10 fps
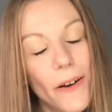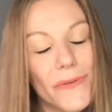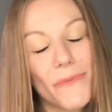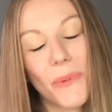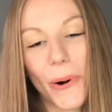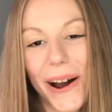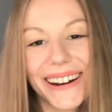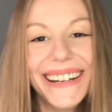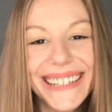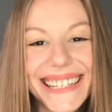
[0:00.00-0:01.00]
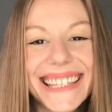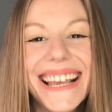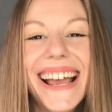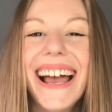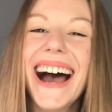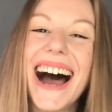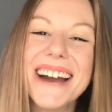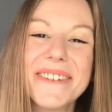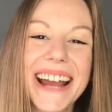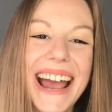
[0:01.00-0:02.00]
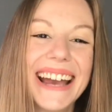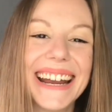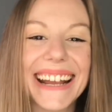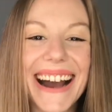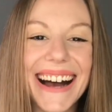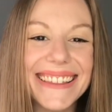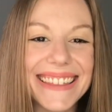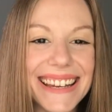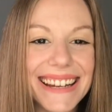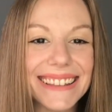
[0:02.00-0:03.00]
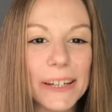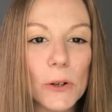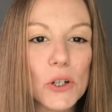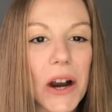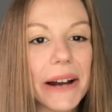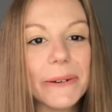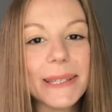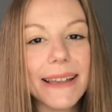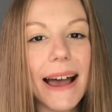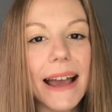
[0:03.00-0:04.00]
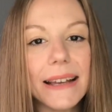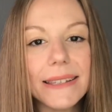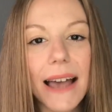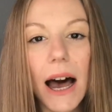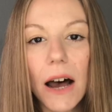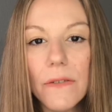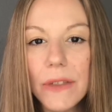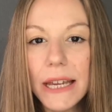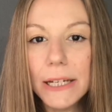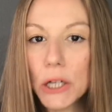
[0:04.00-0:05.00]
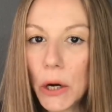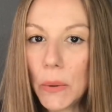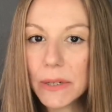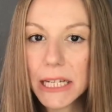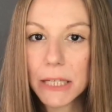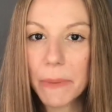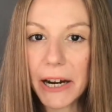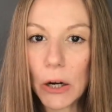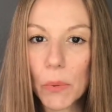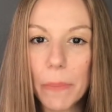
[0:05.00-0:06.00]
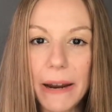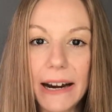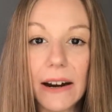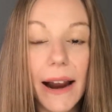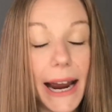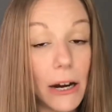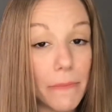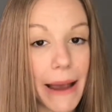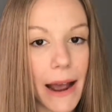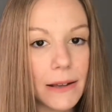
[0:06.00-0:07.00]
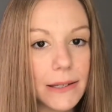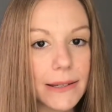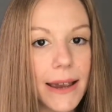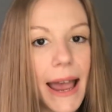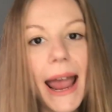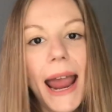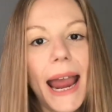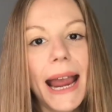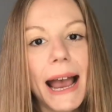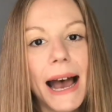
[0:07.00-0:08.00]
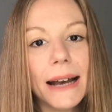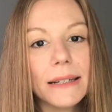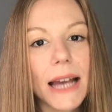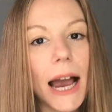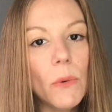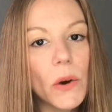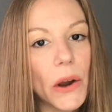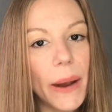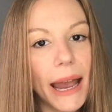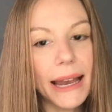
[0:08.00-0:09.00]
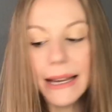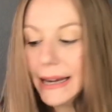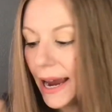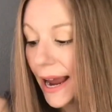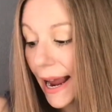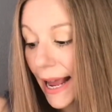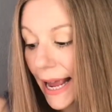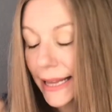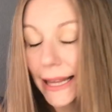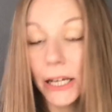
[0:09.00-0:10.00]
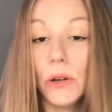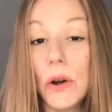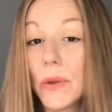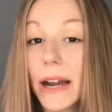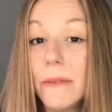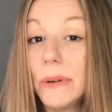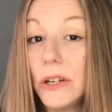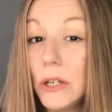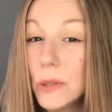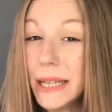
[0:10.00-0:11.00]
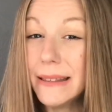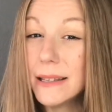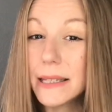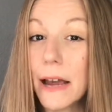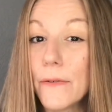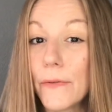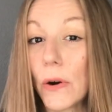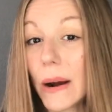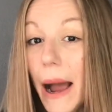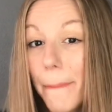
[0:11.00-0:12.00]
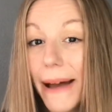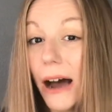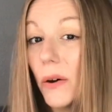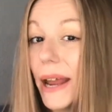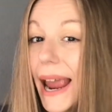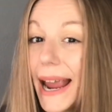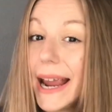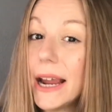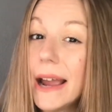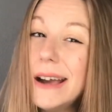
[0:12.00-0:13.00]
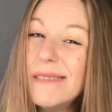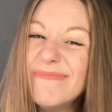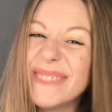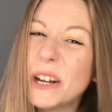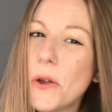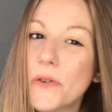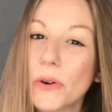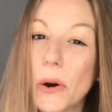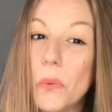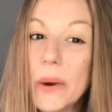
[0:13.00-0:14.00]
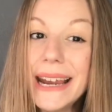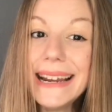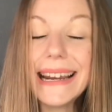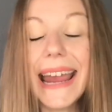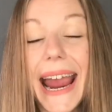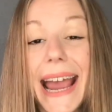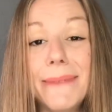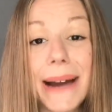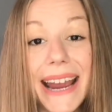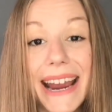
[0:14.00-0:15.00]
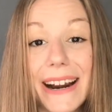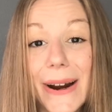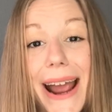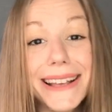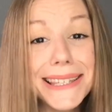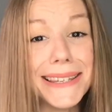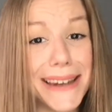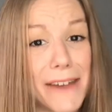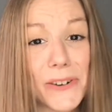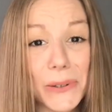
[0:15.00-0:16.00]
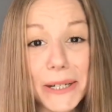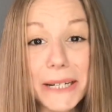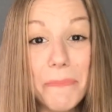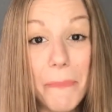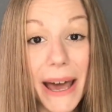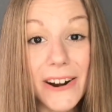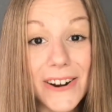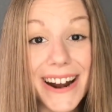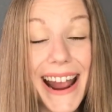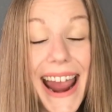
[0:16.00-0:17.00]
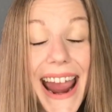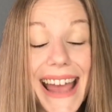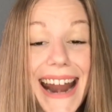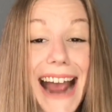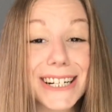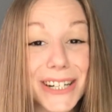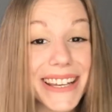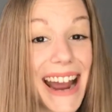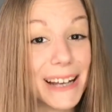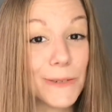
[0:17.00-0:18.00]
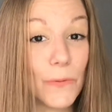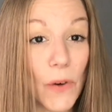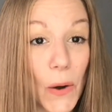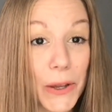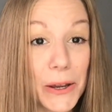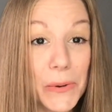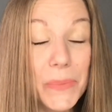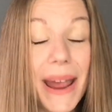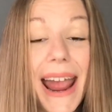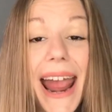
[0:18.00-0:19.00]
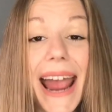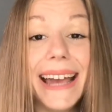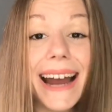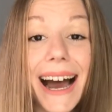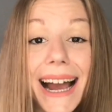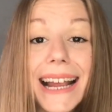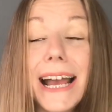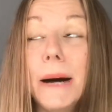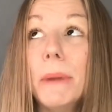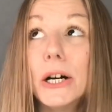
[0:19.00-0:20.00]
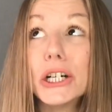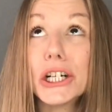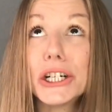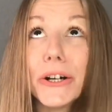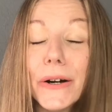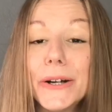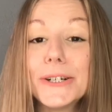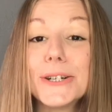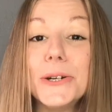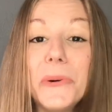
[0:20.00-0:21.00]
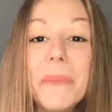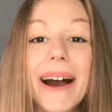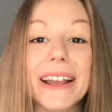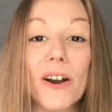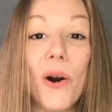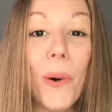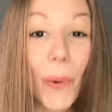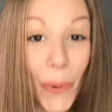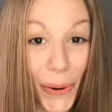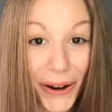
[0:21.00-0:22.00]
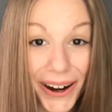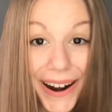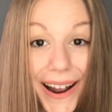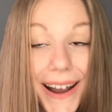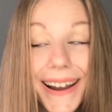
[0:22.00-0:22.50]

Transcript: of products, I went ahead and got the little trial size of the Don't Despair Repair hair mask. And I will go ahead and let you know that I've been using this stuff for about a little over a week, and my hair has never looked better. It actually has volume, and I am shook to my core.